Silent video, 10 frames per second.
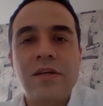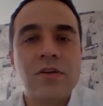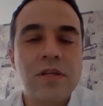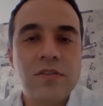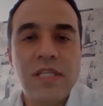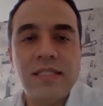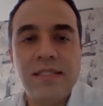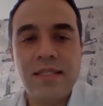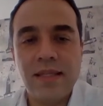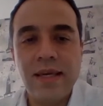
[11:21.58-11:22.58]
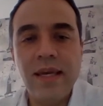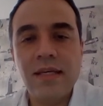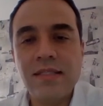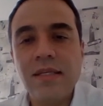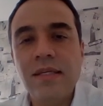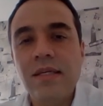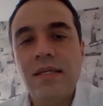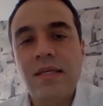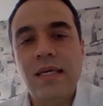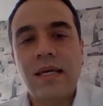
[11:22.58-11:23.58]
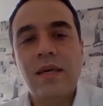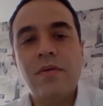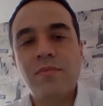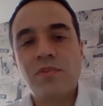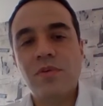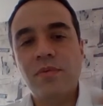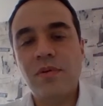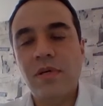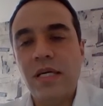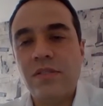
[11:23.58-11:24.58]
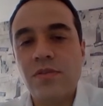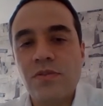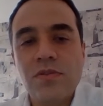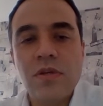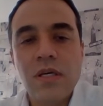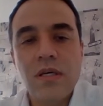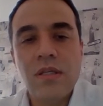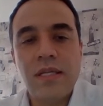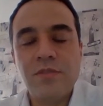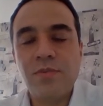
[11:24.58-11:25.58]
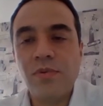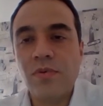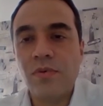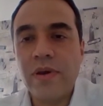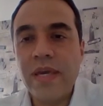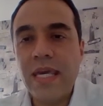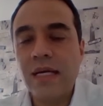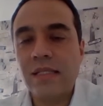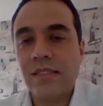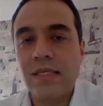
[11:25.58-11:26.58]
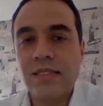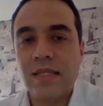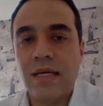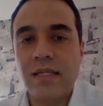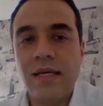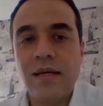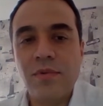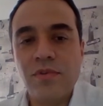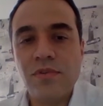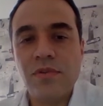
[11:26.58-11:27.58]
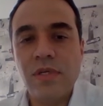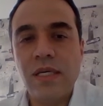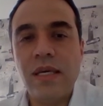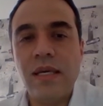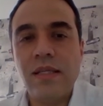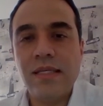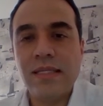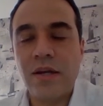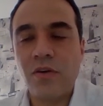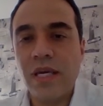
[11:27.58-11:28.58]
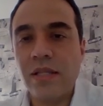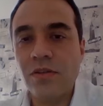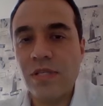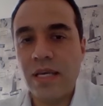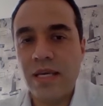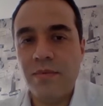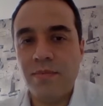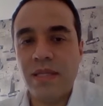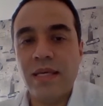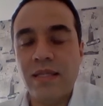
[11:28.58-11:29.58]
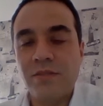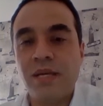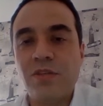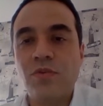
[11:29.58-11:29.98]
See the projects that are centralized, and that definitely the longer the length,